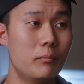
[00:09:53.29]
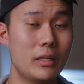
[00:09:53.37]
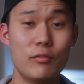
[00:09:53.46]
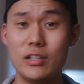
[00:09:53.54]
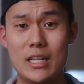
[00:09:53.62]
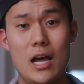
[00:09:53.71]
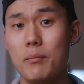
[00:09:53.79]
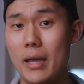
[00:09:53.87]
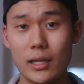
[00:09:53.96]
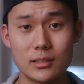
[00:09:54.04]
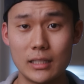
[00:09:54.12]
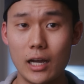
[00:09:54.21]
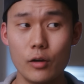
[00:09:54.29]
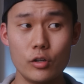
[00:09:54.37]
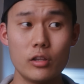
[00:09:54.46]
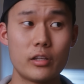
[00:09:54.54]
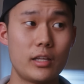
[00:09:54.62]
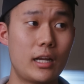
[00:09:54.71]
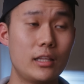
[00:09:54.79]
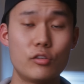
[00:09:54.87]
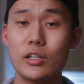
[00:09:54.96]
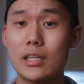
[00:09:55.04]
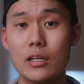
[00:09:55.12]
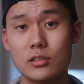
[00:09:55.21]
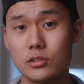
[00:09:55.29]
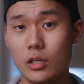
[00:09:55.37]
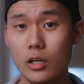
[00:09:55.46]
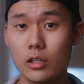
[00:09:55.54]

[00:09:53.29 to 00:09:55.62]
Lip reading: even not maxed out, you're looking at $3,000.